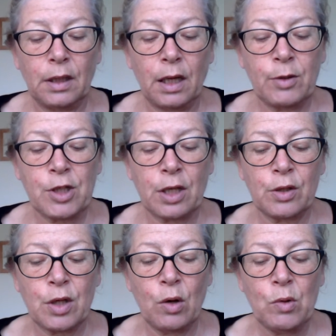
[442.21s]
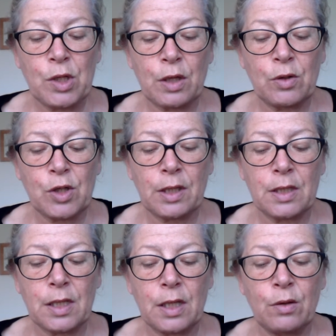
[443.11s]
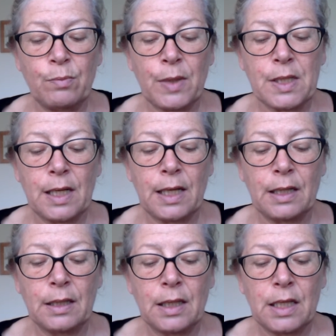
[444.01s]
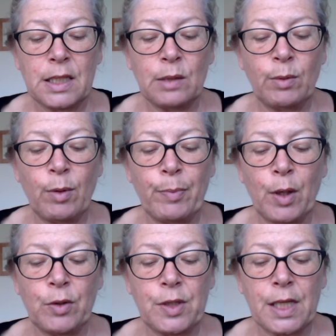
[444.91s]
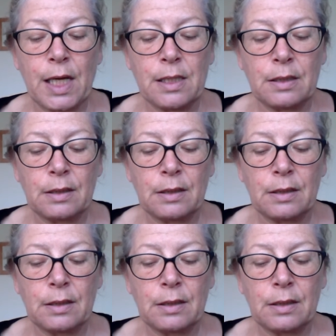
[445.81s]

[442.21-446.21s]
"I wish I could hold you," she continued bitterly, "till we were both dead.